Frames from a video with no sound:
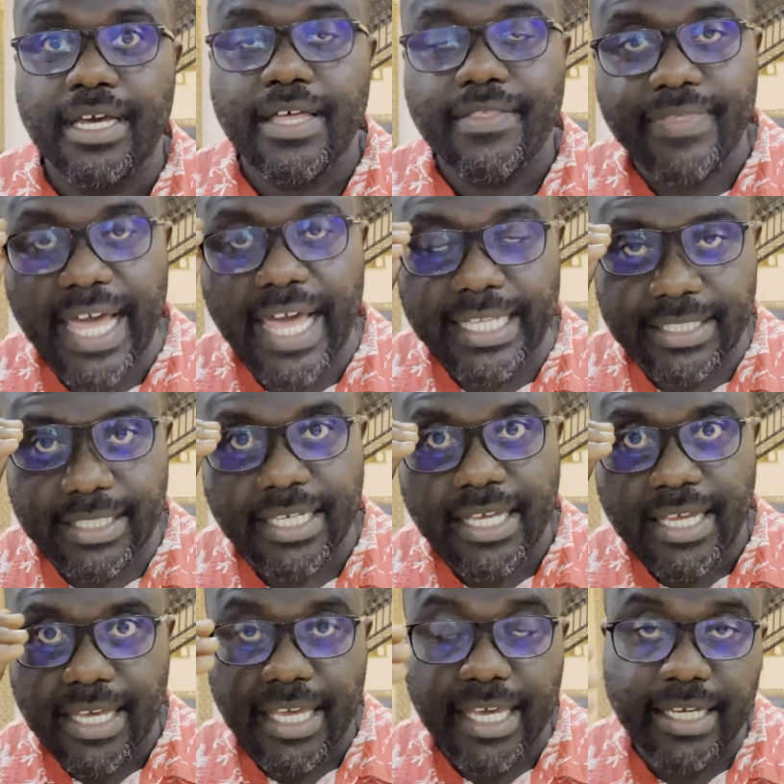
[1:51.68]
that
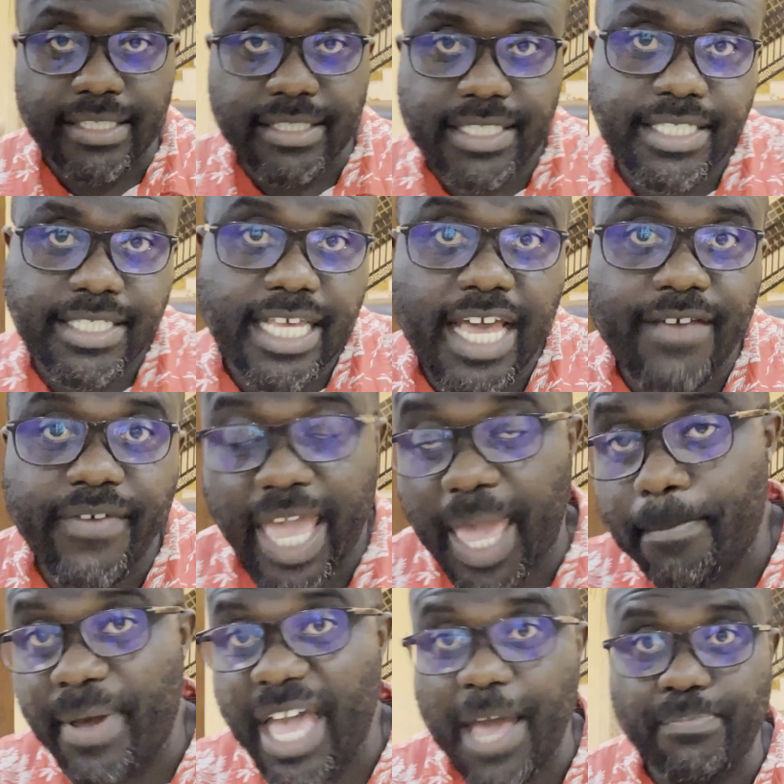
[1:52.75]
can serve
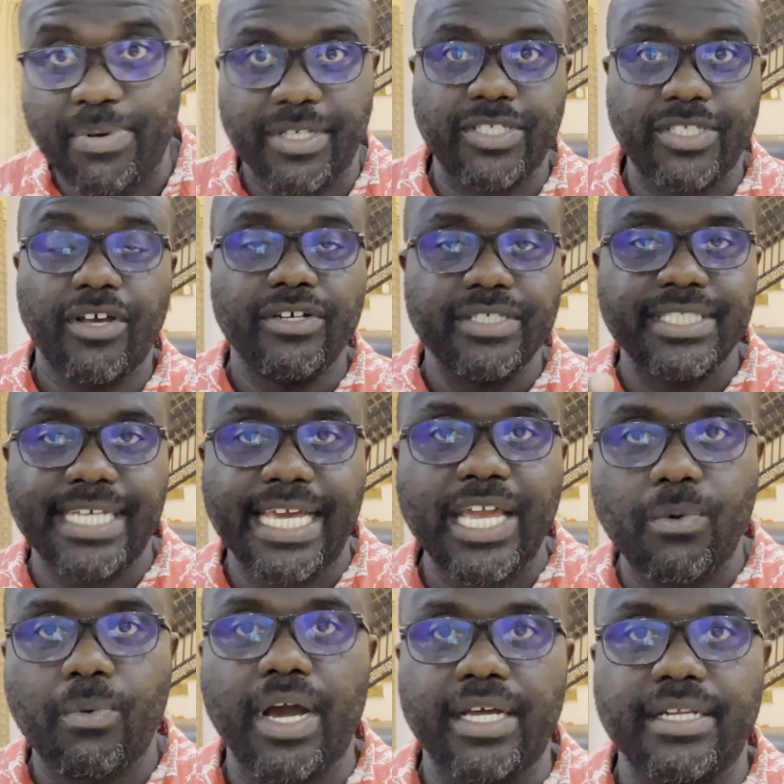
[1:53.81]
a purpose on day
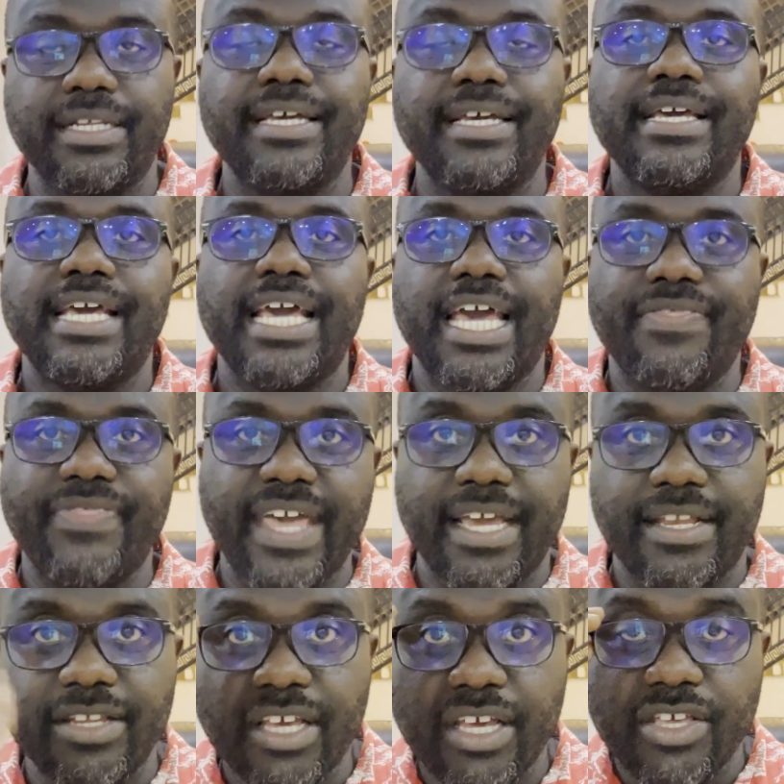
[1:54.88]
1, and
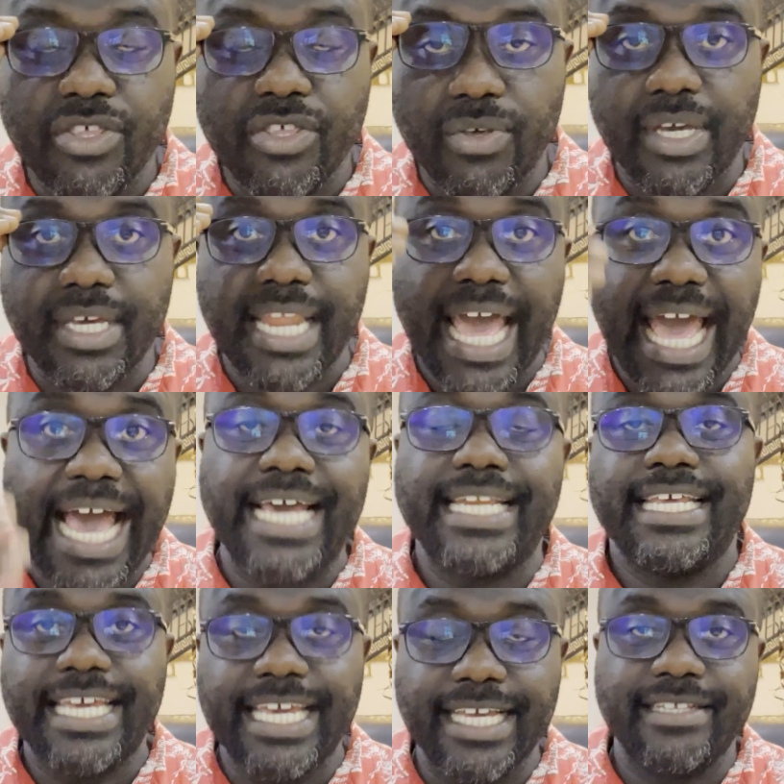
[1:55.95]
then you can add
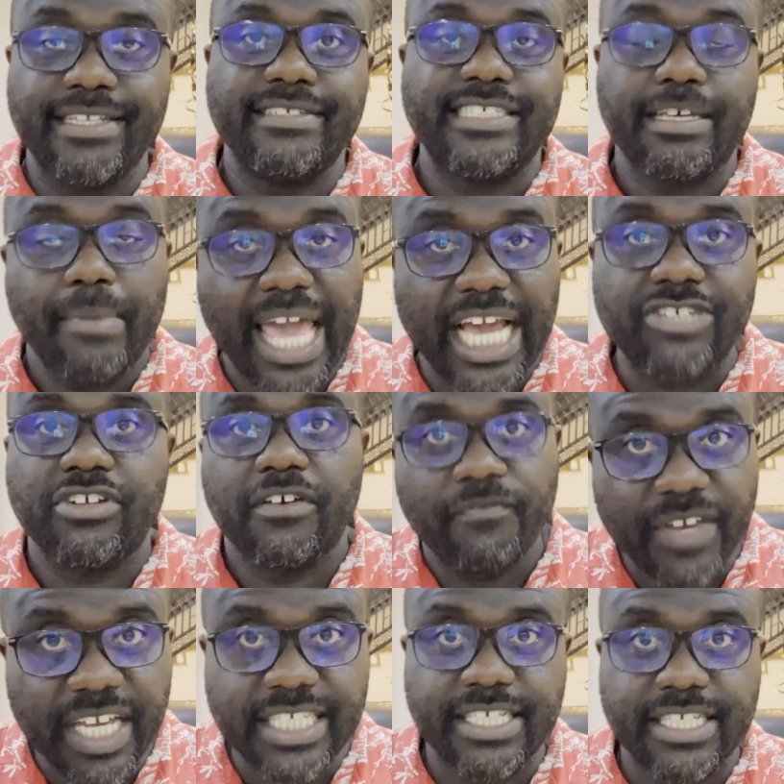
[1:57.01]
in some extra
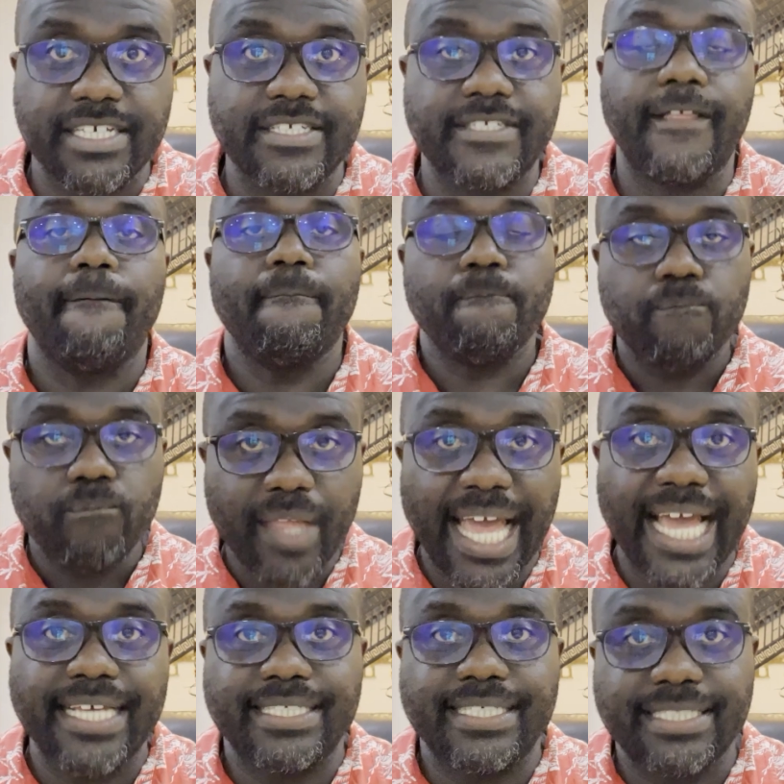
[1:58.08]
features
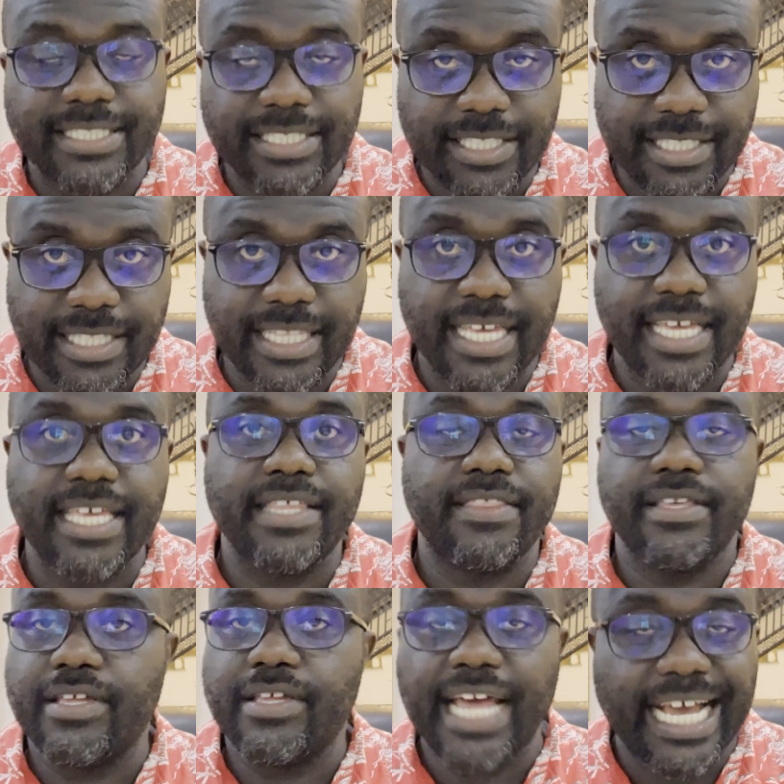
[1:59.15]
as
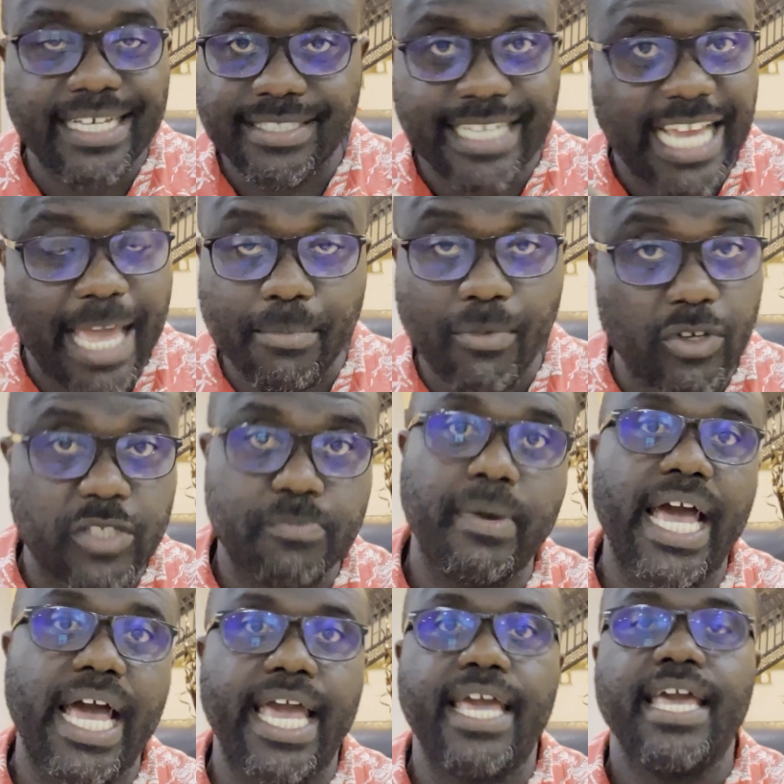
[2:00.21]
as time goes
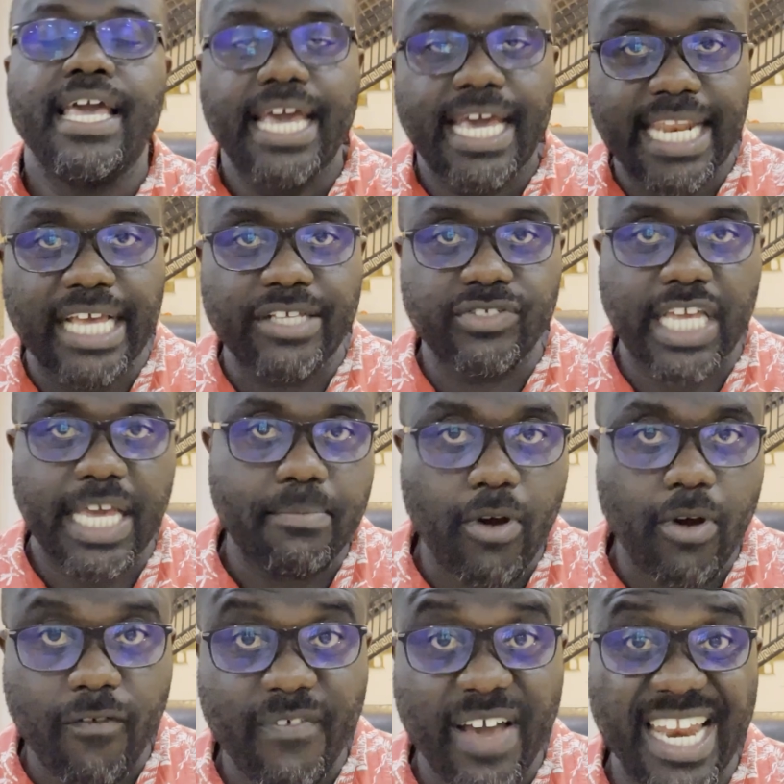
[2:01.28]
by and as you get
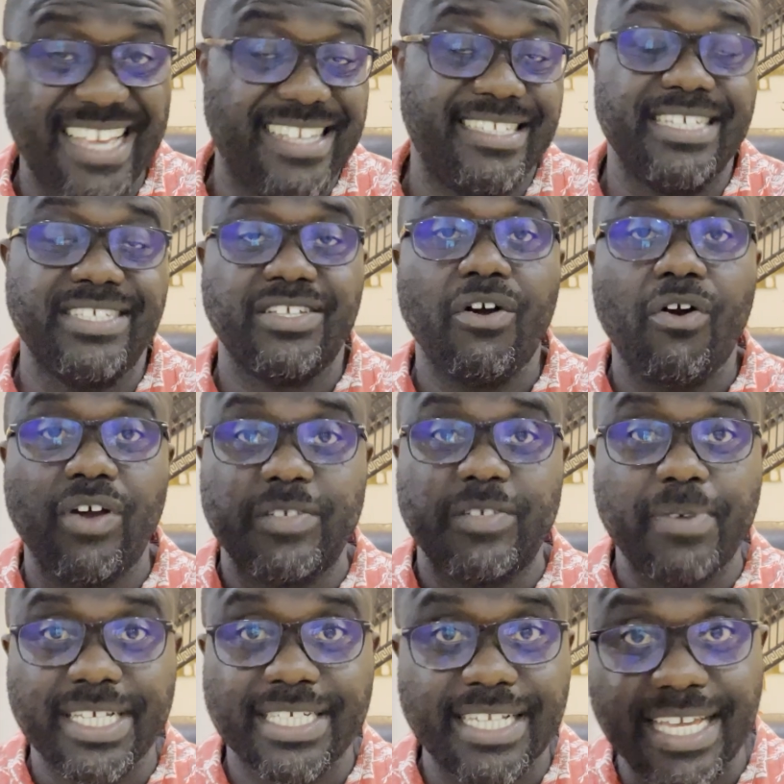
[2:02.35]
more finances, or
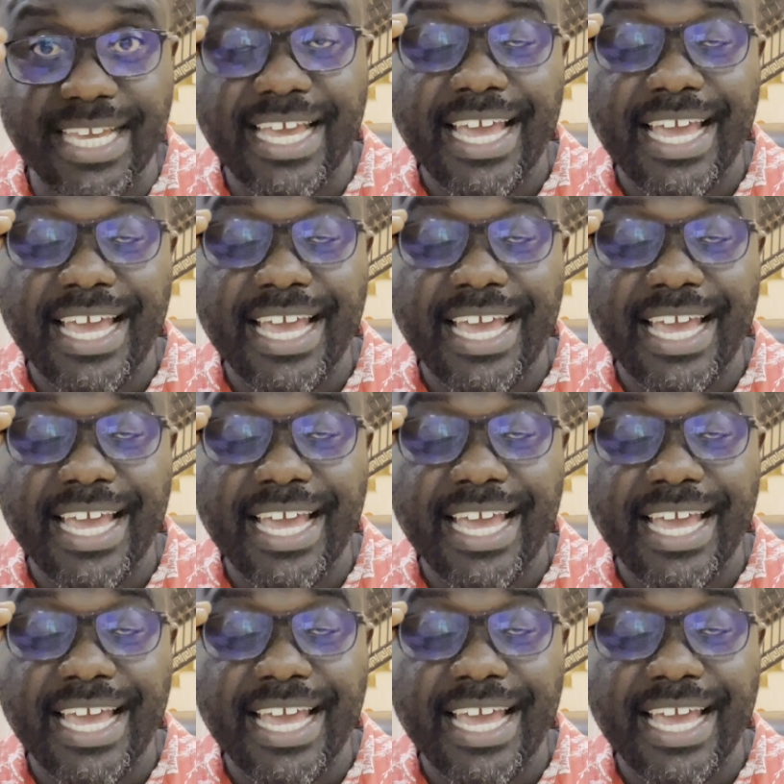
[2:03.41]
especially